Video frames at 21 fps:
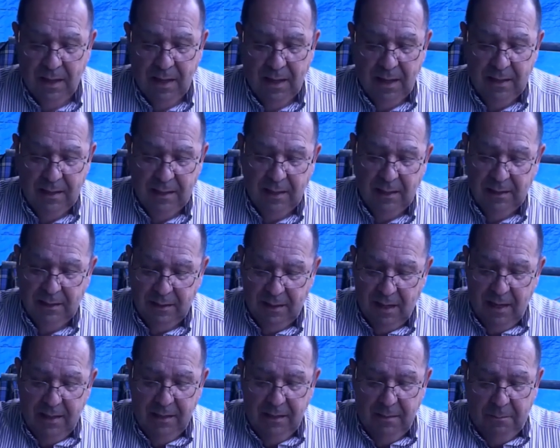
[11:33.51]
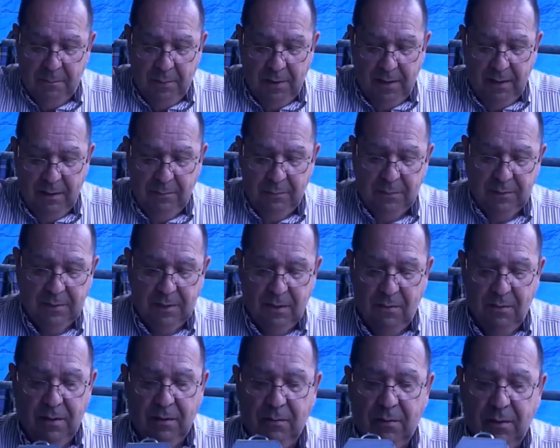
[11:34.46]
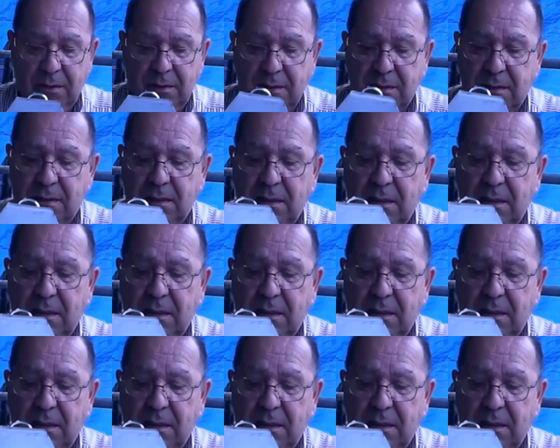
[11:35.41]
and I aligned the pipe so it was